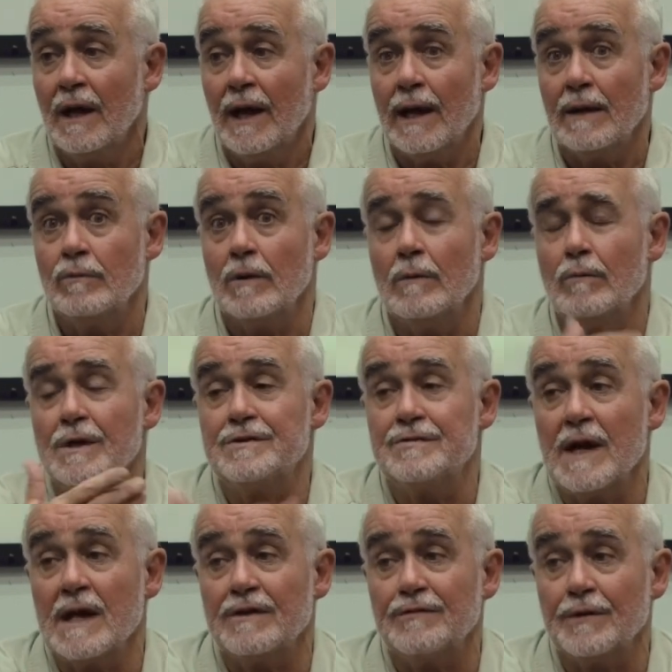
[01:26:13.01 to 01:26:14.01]
And when we
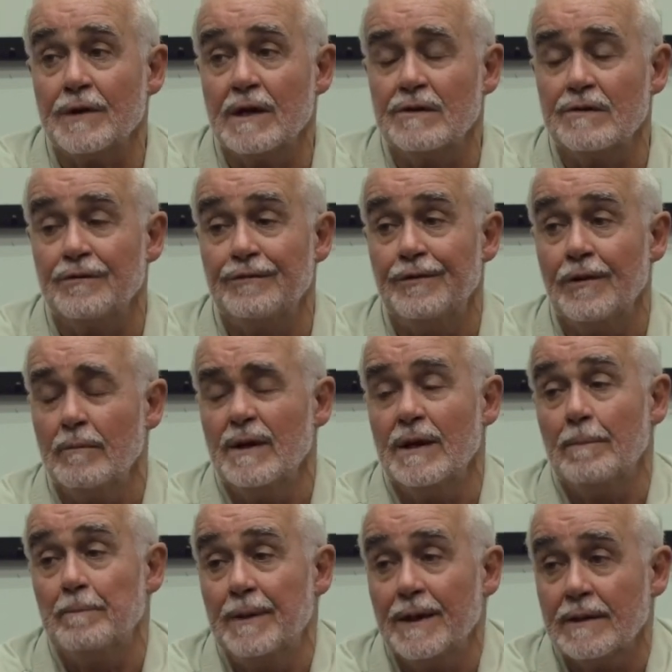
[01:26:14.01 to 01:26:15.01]
transferred it to film, it
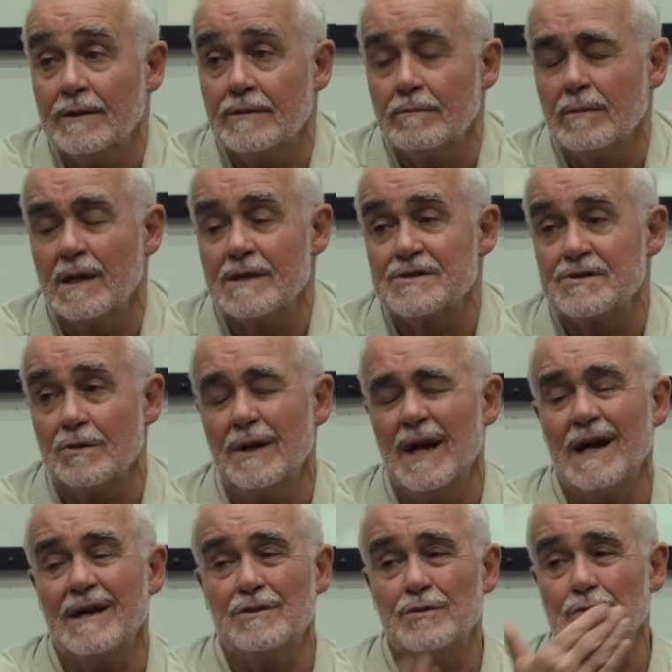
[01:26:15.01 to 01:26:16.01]
appeared too much, so we
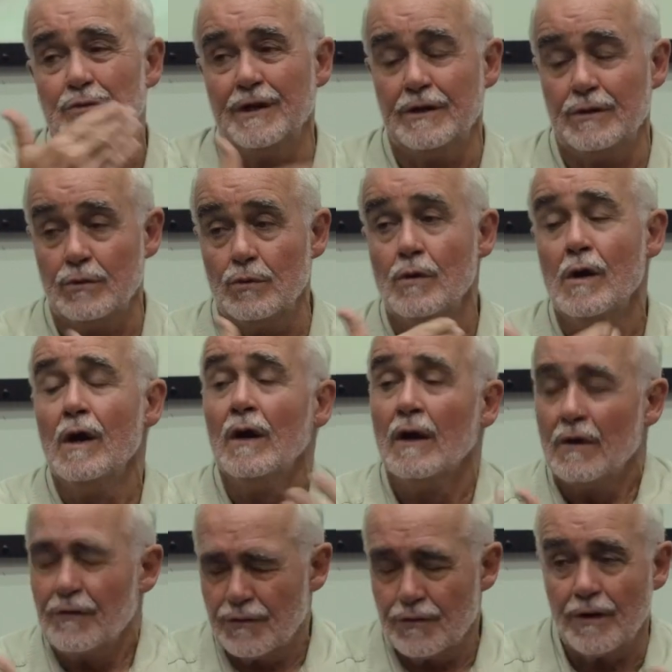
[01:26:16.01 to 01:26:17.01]
had to redo.
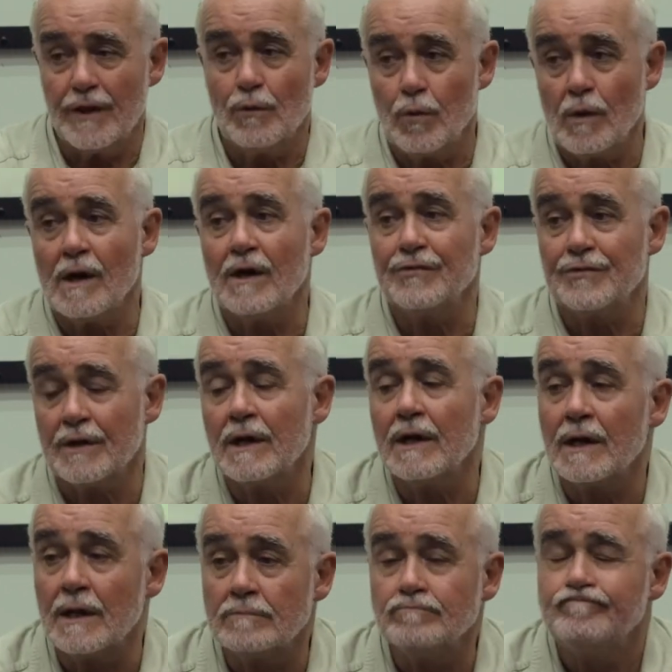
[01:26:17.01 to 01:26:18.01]
So it
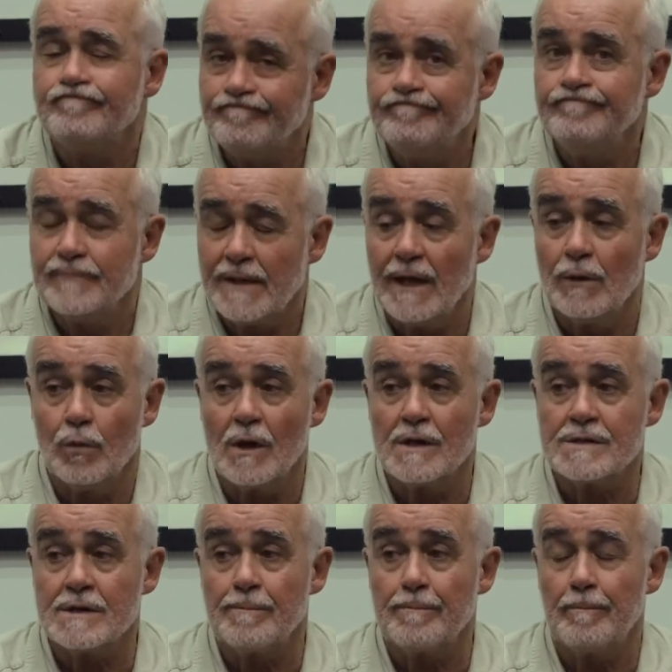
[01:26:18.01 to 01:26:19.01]

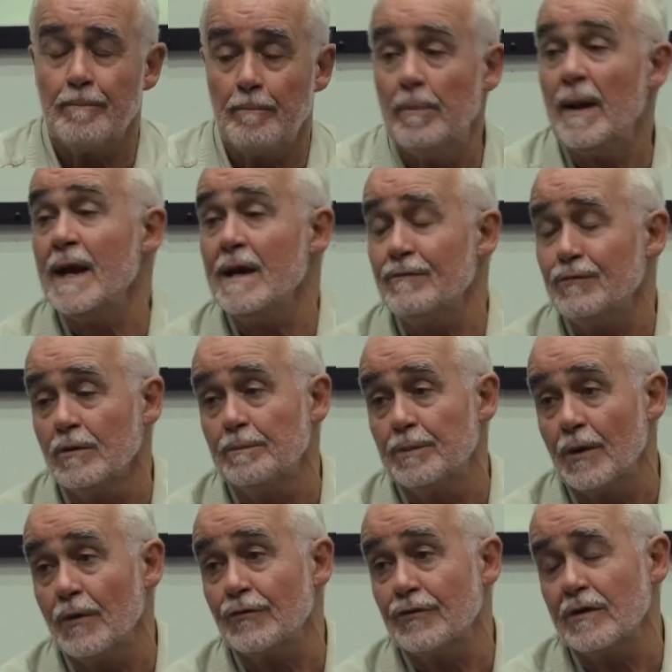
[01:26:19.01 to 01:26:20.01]
was a painful
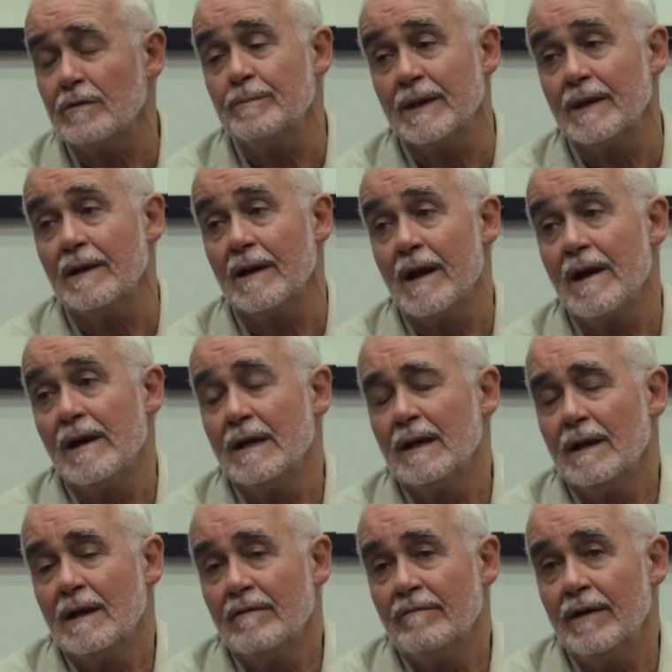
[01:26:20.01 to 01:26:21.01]
process, but
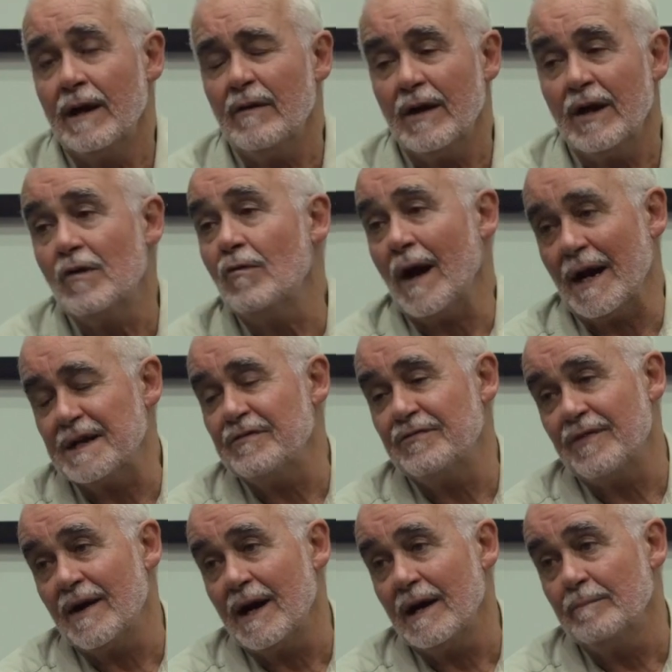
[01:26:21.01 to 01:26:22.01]
very
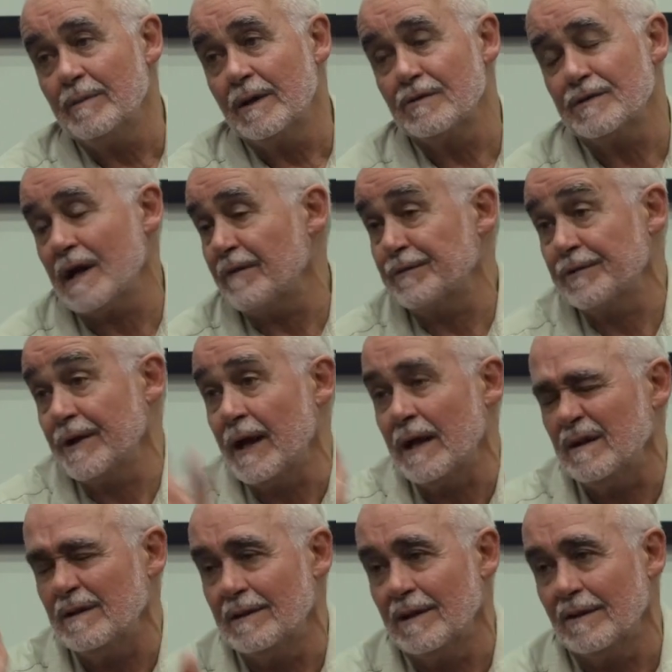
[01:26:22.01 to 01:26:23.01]
gratifying, because after
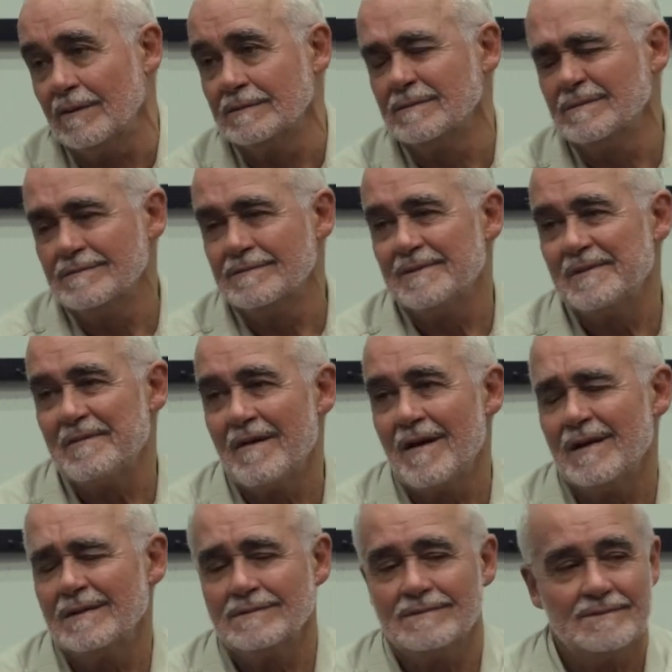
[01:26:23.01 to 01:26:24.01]
that, you know,
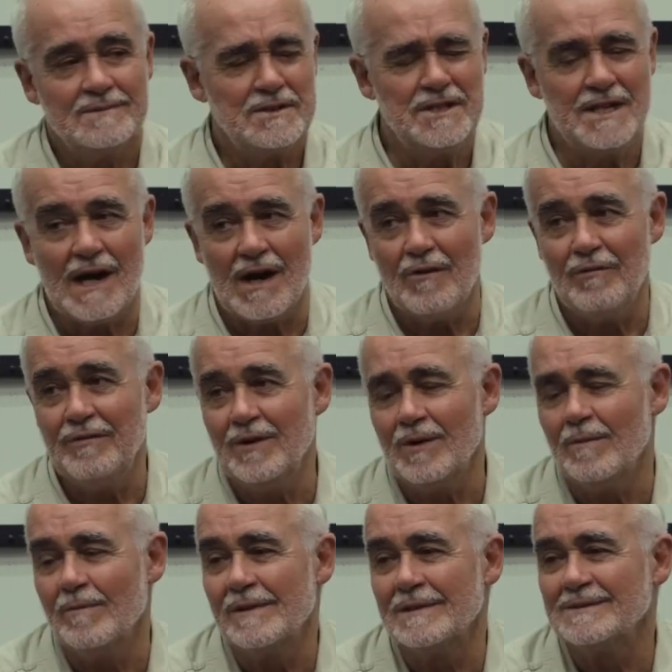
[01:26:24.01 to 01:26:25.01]
ciao
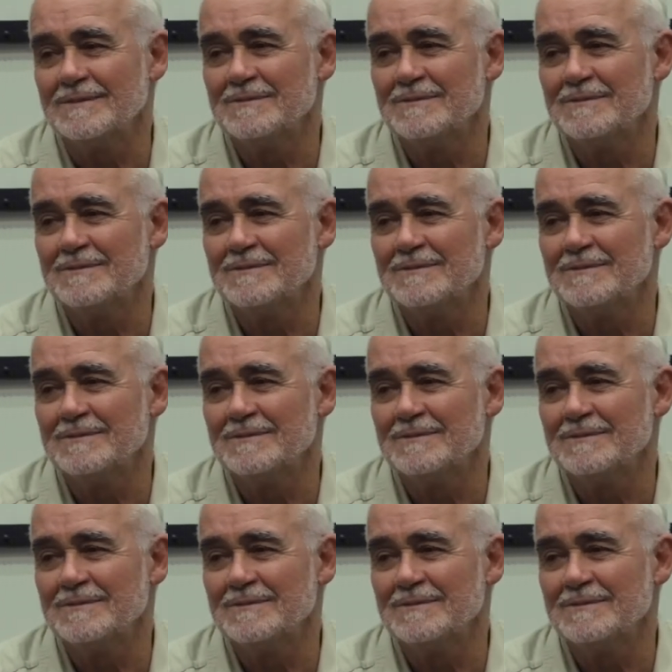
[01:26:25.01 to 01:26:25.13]
film.